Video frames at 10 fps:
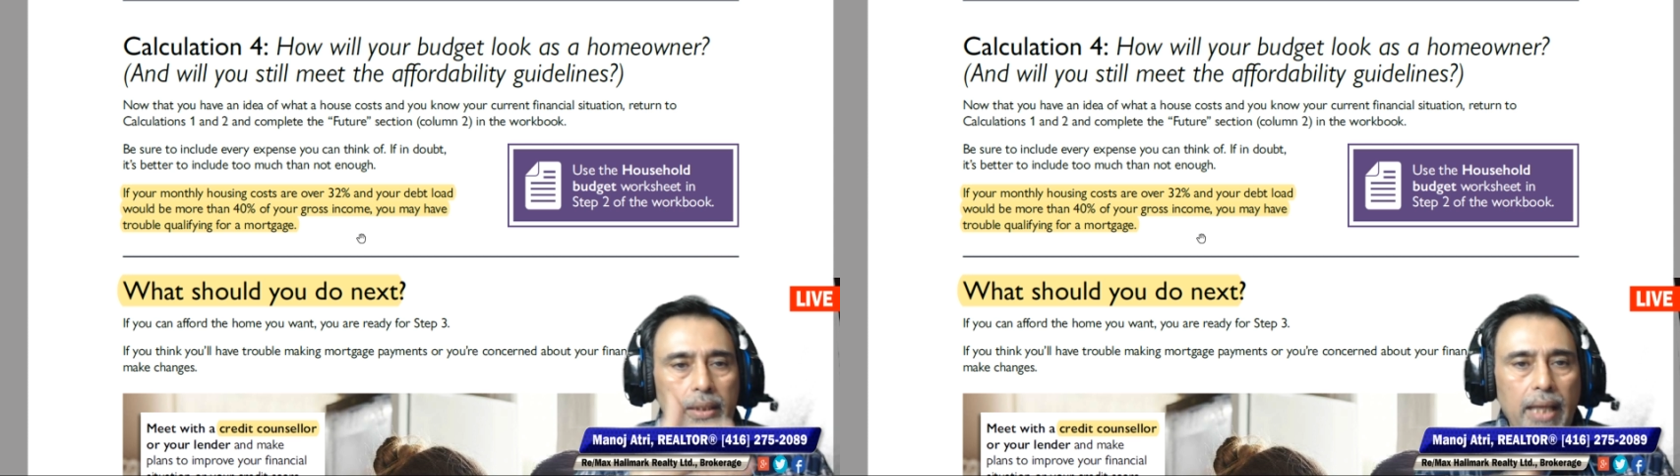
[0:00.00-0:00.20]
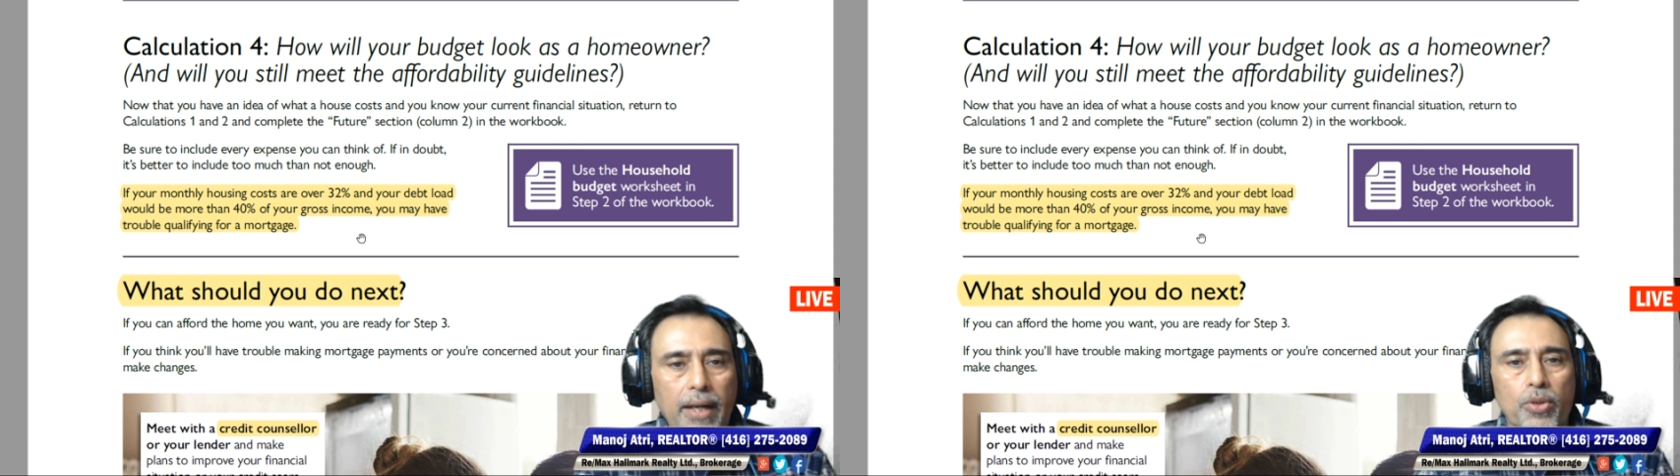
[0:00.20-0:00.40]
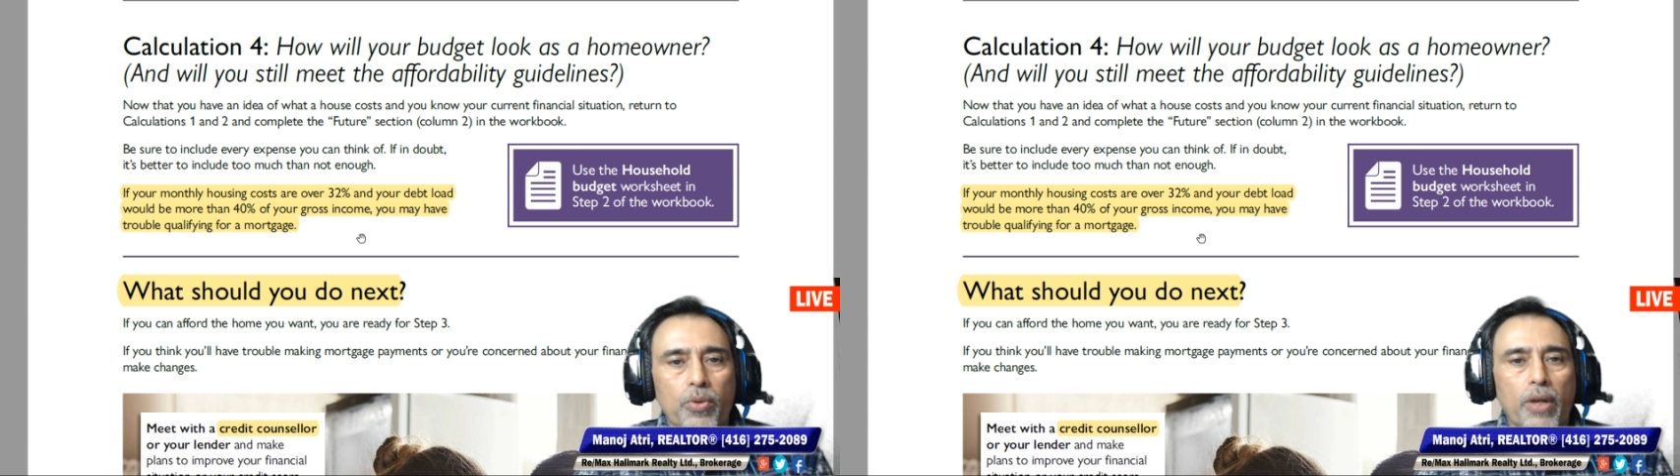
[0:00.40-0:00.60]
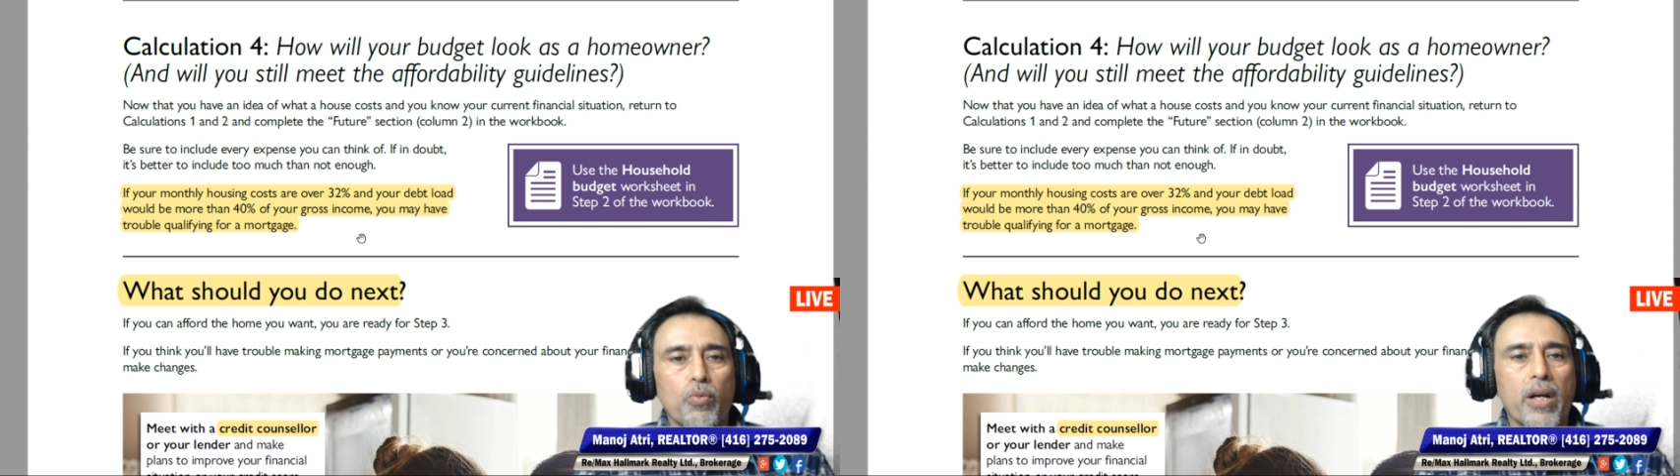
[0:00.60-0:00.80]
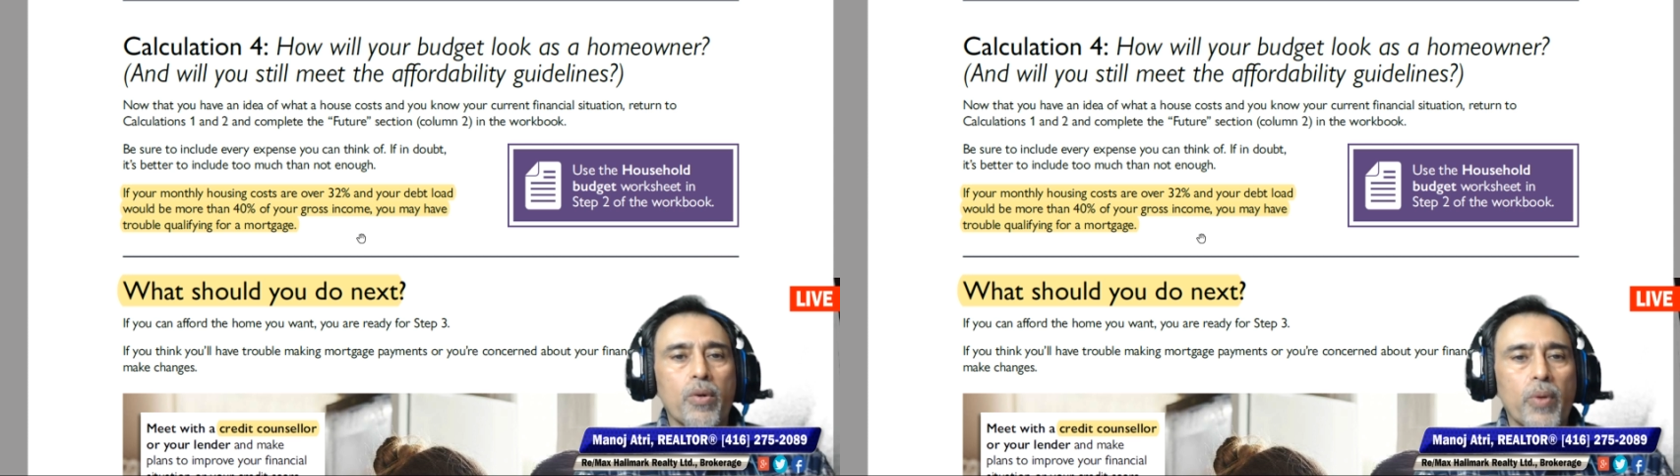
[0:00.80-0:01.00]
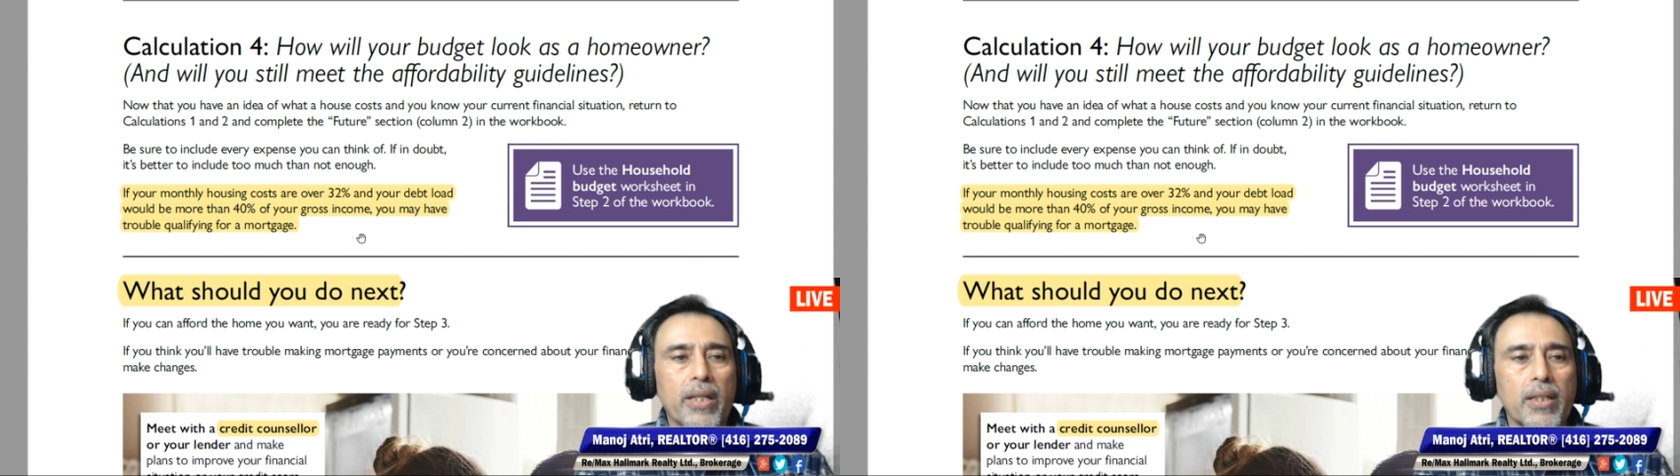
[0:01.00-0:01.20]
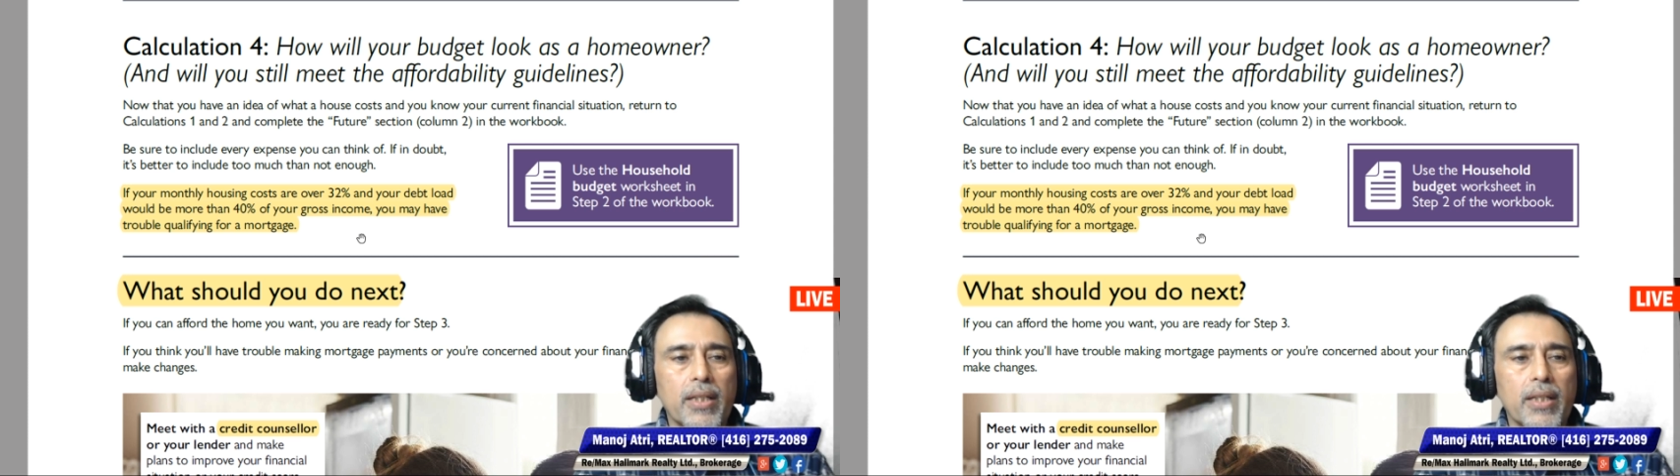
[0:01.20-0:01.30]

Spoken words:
that you can work with,